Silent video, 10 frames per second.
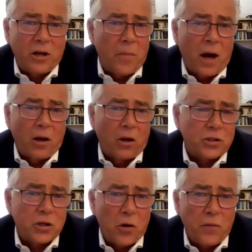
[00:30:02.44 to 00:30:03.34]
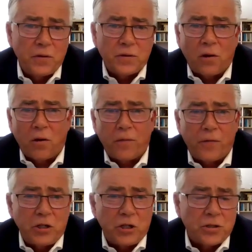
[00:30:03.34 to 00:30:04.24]
are going to buy a lot of sofas, a lot of
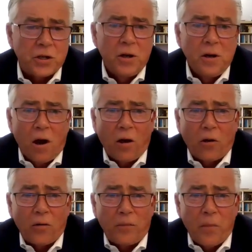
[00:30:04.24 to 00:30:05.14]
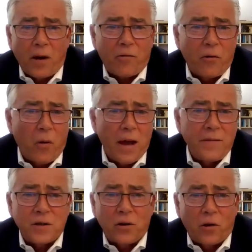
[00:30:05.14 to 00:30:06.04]
fridges, a lot of
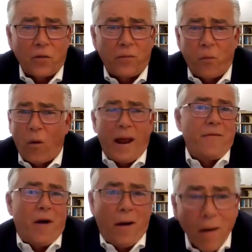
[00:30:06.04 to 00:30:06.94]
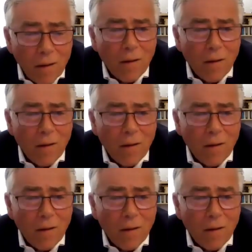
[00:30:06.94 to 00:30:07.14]
microwaves, a lot of whatever